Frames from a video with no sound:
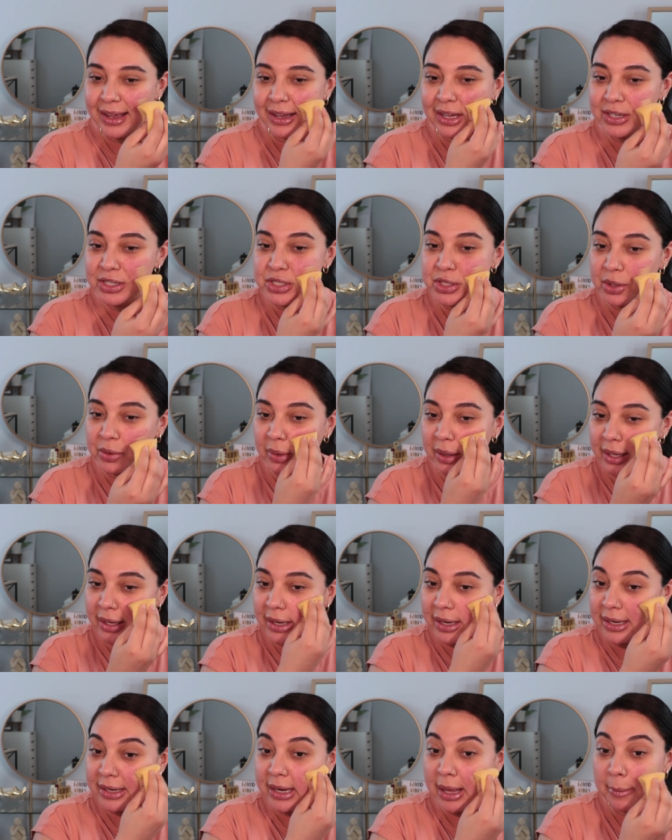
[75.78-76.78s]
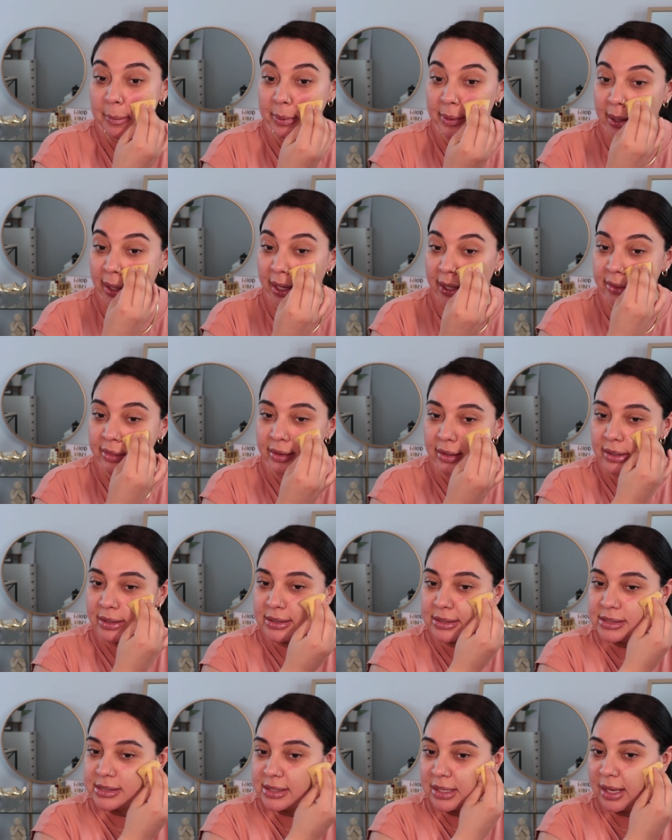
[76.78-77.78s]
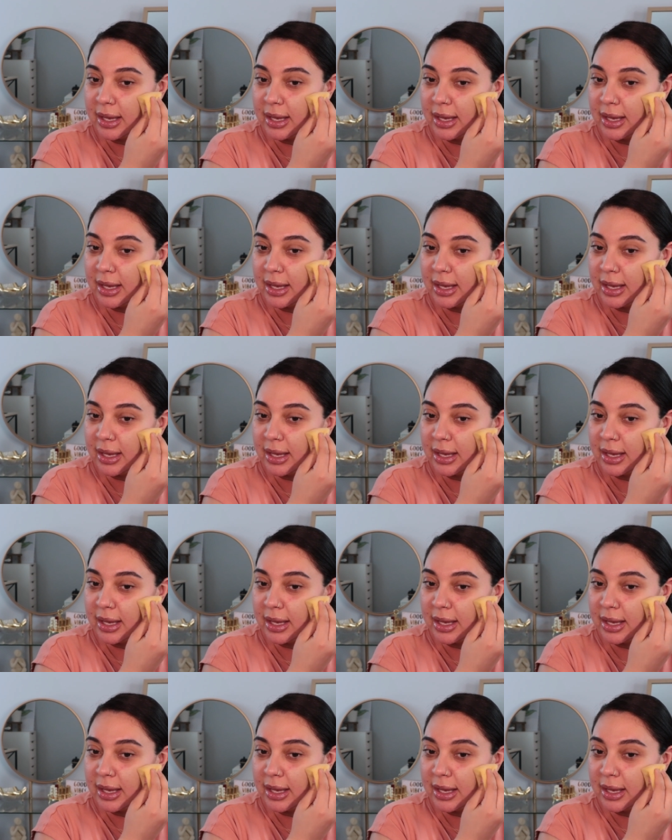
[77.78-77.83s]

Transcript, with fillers: uh, to go ahead and apply this.